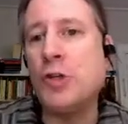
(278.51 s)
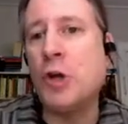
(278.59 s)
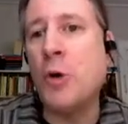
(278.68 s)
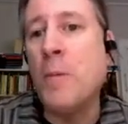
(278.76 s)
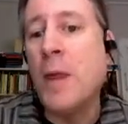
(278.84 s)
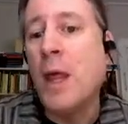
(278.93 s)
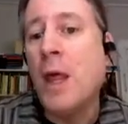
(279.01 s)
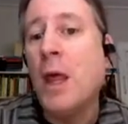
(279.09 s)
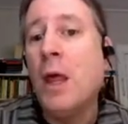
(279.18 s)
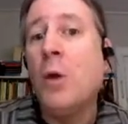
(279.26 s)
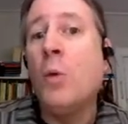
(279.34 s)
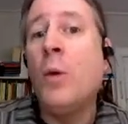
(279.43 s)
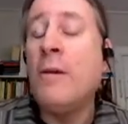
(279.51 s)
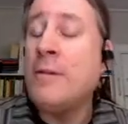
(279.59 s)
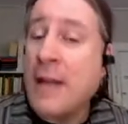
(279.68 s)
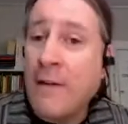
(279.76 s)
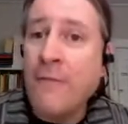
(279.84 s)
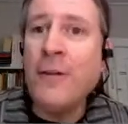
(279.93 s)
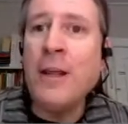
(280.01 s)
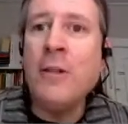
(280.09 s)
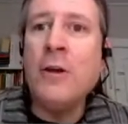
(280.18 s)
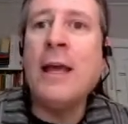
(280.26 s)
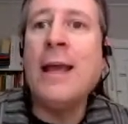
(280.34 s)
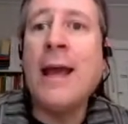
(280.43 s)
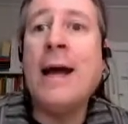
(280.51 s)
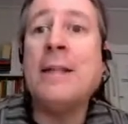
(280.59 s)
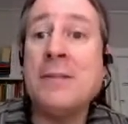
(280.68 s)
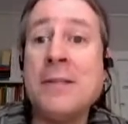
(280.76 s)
So we are definitely looking at